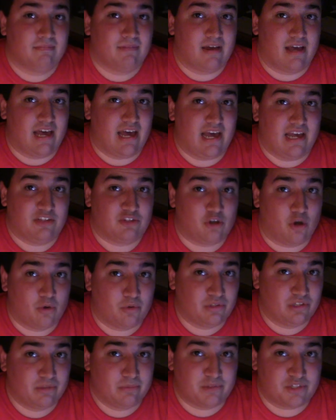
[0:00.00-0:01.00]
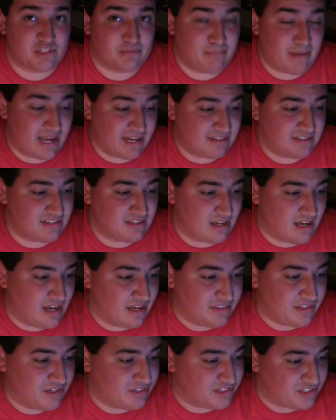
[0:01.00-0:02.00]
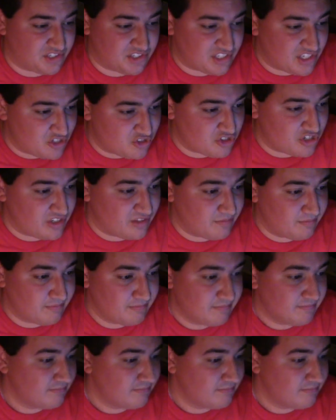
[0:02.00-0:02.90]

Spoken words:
I totally respect their decision,